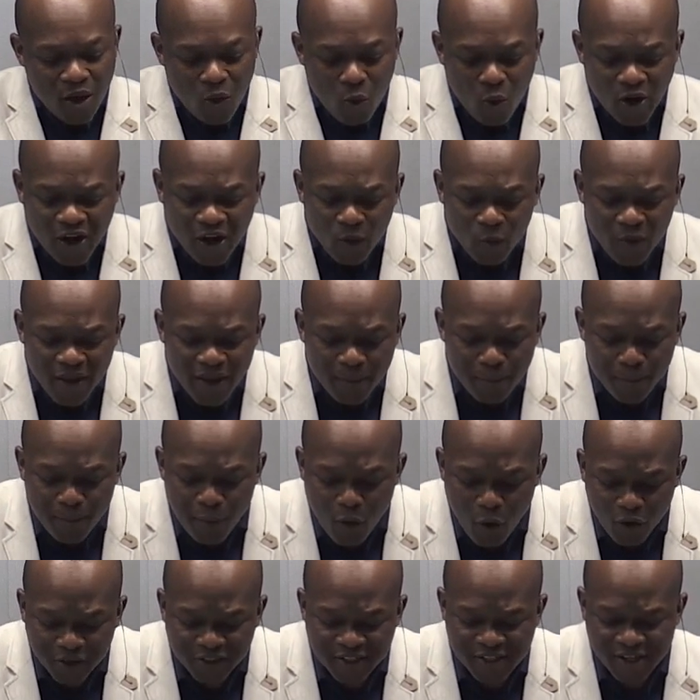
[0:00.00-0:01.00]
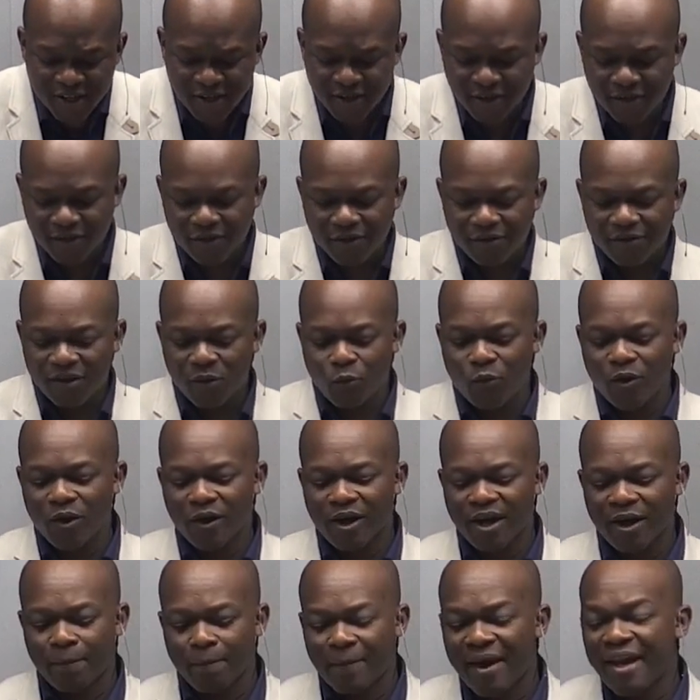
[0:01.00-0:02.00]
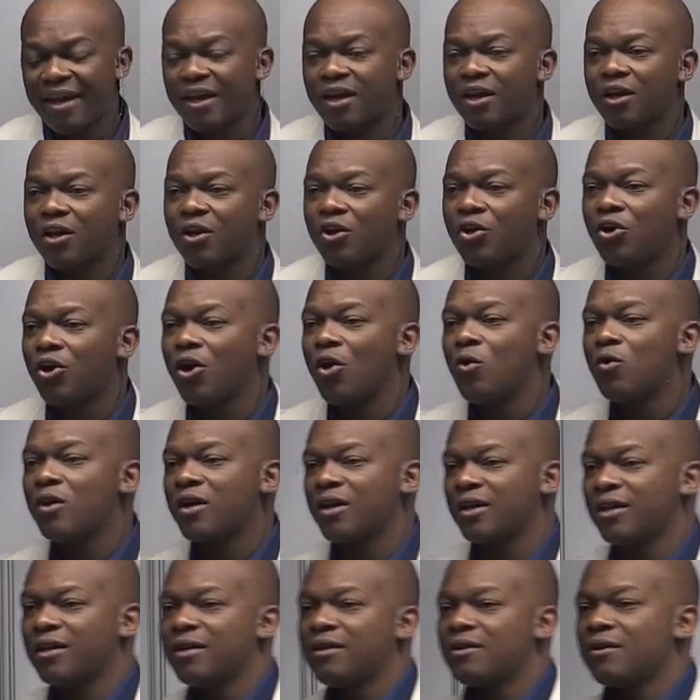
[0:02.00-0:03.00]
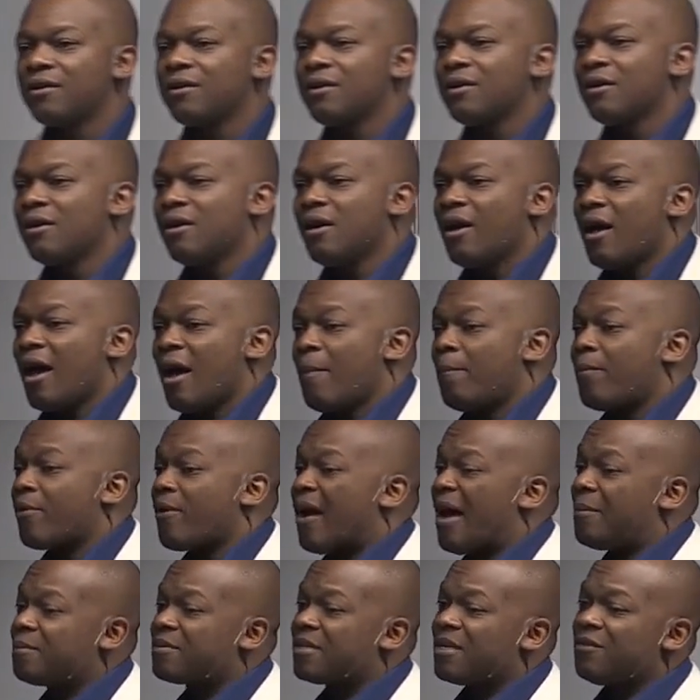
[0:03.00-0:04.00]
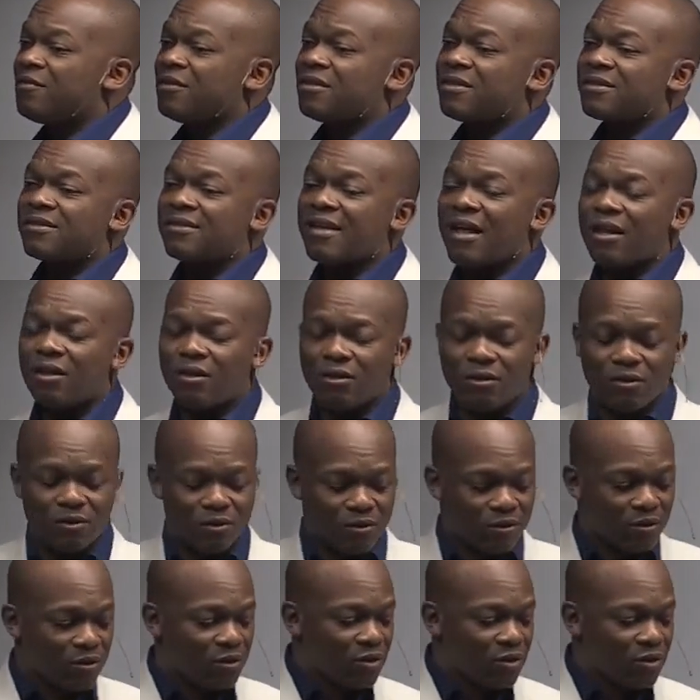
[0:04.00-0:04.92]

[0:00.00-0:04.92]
What are we importing that we can make locally and perhaps even sell